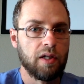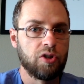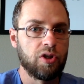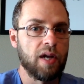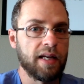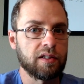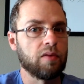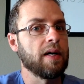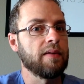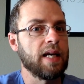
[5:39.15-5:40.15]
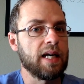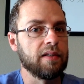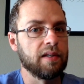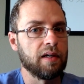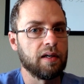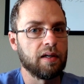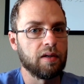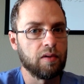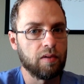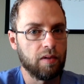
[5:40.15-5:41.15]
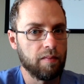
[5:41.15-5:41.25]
genetics around that uh,